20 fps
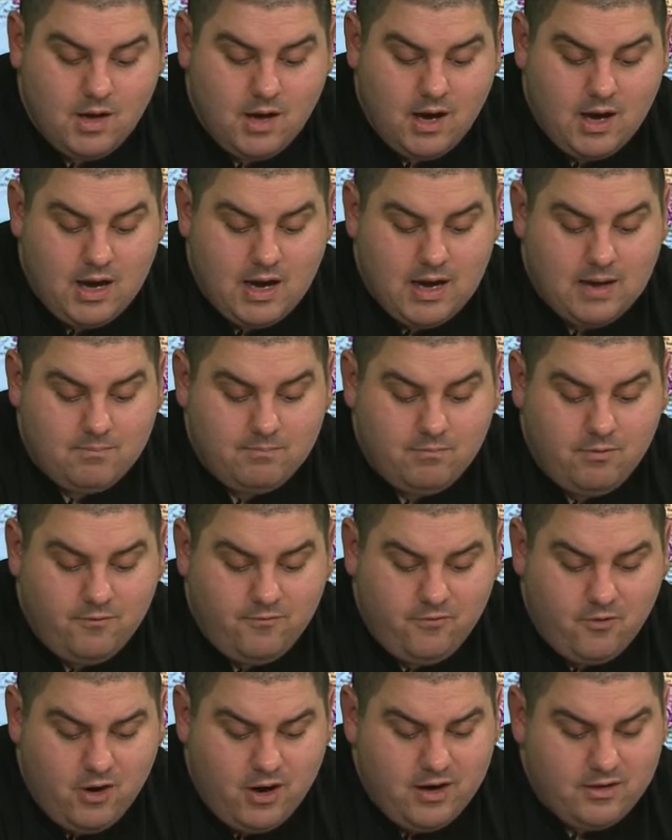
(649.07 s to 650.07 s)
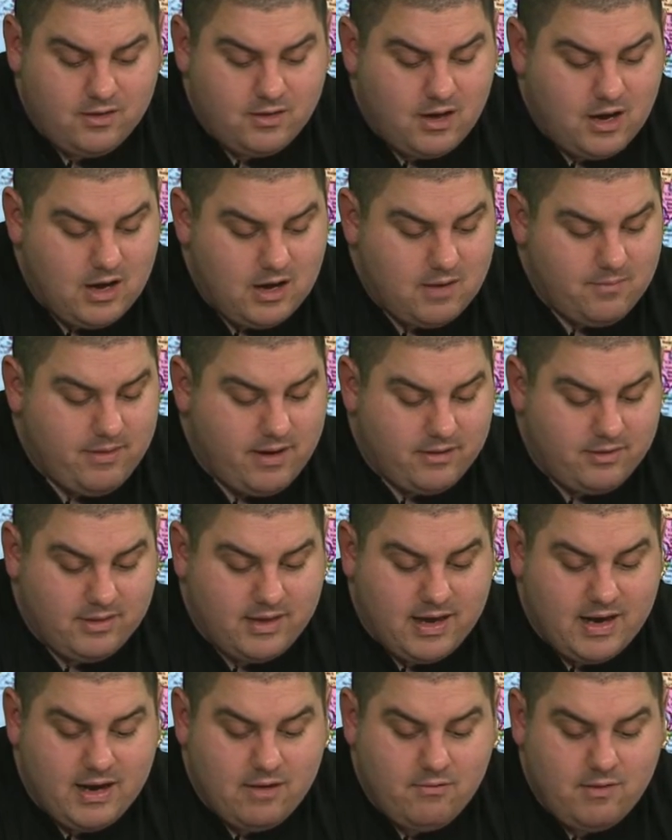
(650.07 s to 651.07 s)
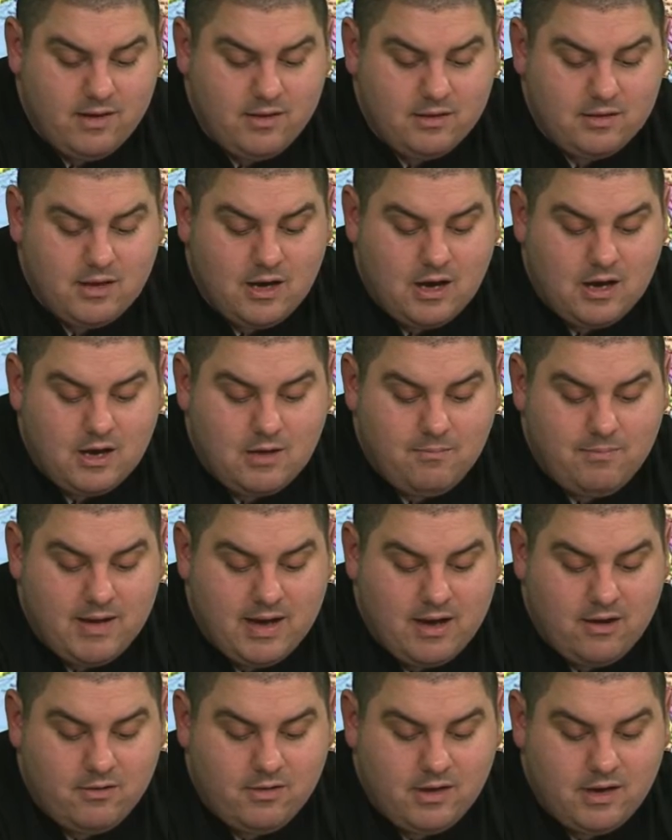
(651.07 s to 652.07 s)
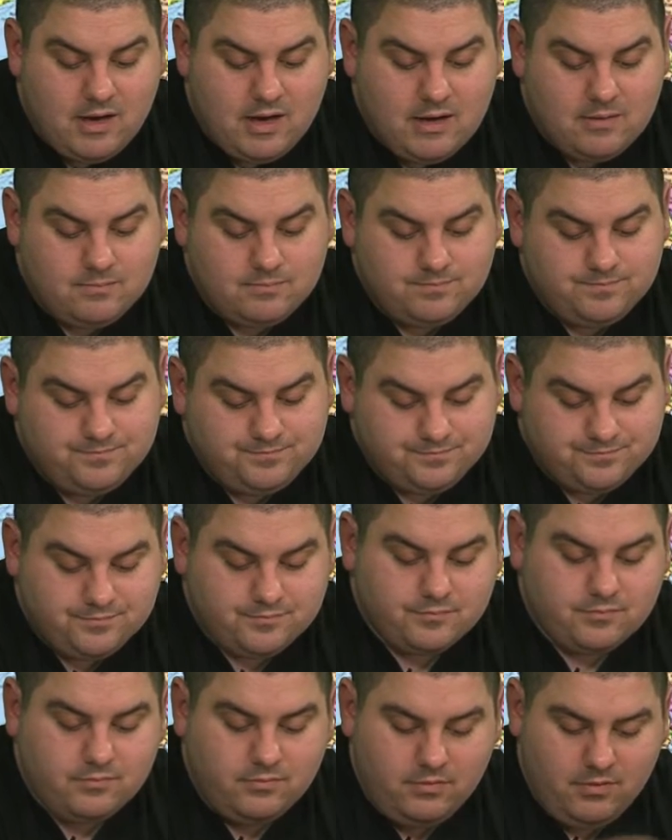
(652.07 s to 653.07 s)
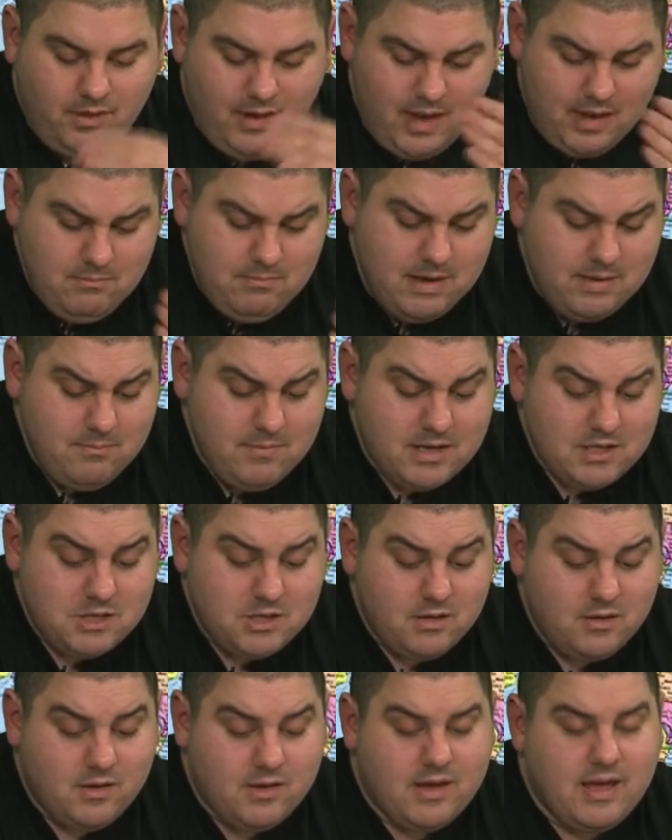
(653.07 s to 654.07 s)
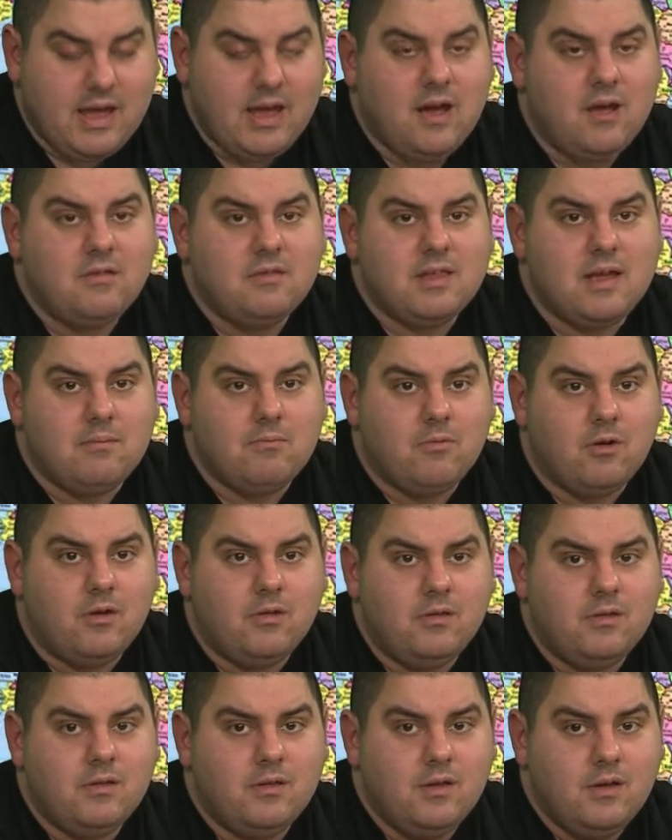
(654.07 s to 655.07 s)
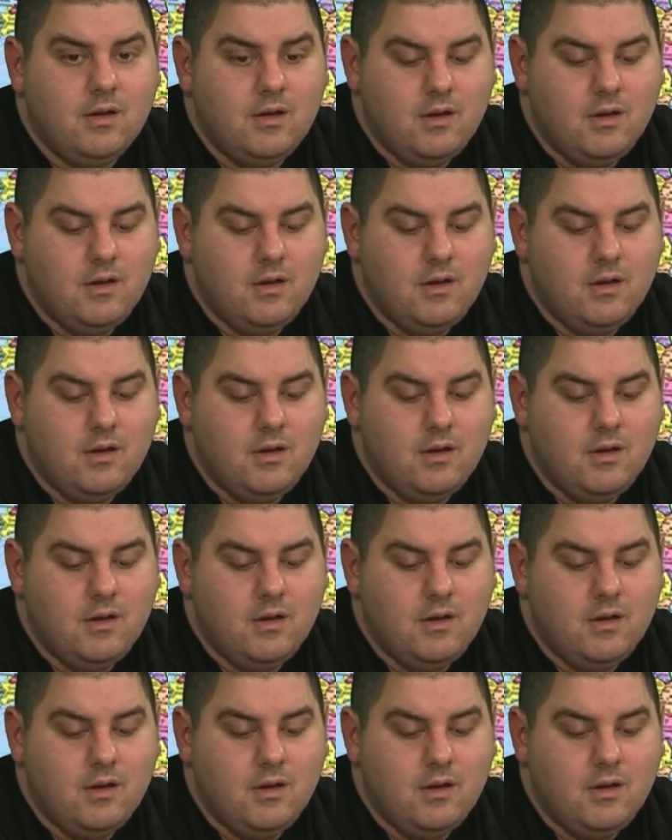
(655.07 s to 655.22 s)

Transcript: Um, before I talk about that, I want to talk about, um, I made mention of the Chaos Emeralds.